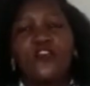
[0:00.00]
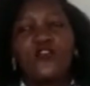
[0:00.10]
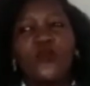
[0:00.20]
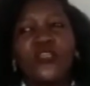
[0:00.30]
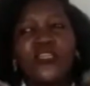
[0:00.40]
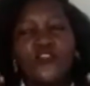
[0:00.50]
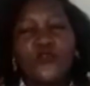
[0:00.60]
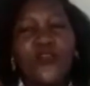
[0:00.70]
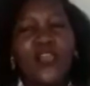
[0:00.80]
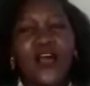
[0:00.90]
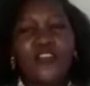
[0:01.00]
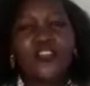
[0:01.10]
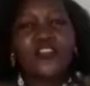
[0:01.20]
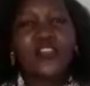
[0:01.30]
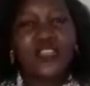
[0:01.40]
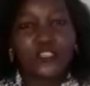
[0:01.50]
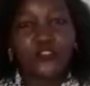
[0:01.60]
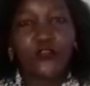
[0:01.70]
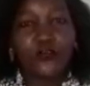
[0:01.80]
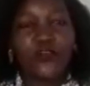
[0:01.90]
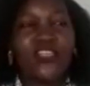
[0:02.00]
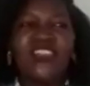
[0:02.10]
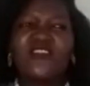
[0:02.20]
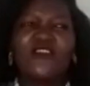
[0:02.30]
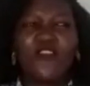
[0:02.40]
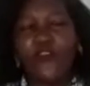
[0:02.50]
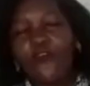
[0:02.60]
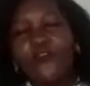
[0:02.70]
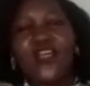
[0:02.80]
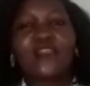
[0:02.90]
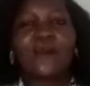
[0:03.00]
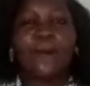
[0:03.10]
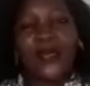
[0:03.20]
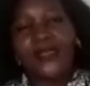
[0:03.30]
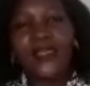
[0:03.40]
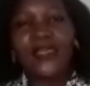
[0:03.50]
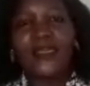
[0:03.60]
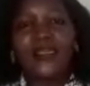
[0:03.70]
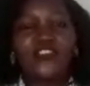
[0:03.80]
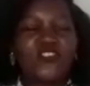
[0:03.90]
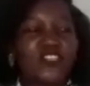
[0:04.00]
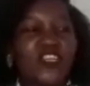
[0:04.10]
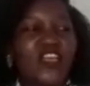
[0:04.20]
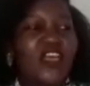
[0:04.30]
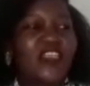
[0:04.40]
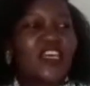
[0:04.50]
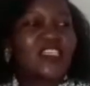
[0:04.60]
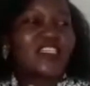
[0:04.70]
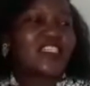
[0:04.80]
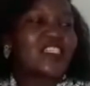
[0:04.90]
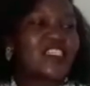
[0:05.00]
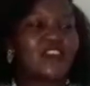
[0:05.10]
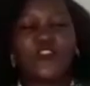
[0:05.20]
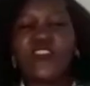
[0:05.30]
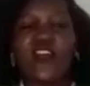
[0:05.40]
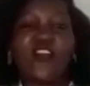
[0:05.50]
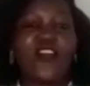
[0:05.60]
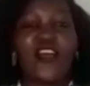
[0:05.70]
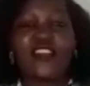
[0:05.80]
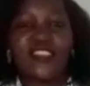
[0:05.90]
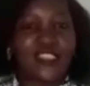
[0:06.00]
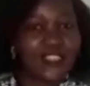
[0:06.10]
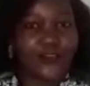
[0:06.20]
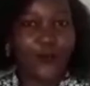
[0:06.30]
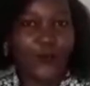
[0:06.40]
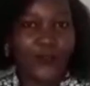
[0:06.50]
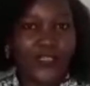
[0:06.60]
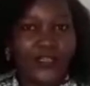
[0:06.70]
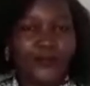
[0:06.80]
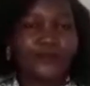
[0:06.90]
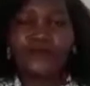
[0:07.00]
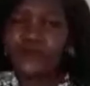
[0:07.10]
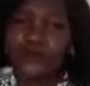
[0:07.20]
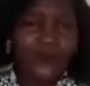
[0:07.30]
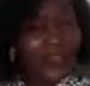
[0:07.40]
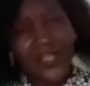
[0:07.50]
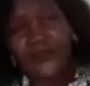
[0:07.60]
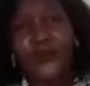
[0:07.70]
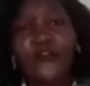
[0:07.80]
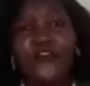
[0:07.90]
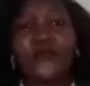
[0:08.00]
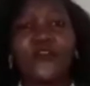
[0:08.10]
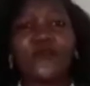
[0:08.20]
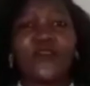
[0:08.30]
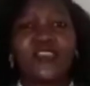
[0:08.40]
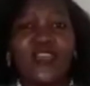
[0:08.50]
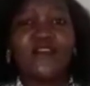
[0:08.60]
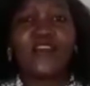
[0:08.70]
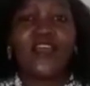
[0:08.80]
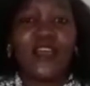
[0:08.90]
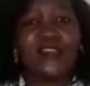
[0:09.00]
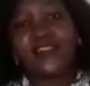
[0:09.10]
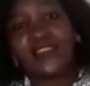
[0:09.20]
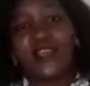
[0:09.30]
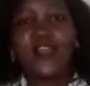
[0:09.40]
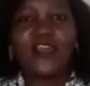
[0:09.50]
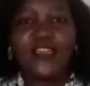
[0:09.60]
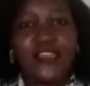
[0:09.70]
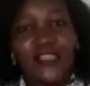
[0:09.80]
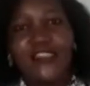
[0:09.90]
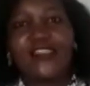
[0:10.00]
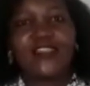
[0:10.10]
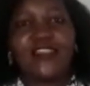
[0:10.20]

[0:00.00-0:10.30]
So we need to learn to let go of that bad energy, that the grudges and all, yeah, and move on with whatever else there is.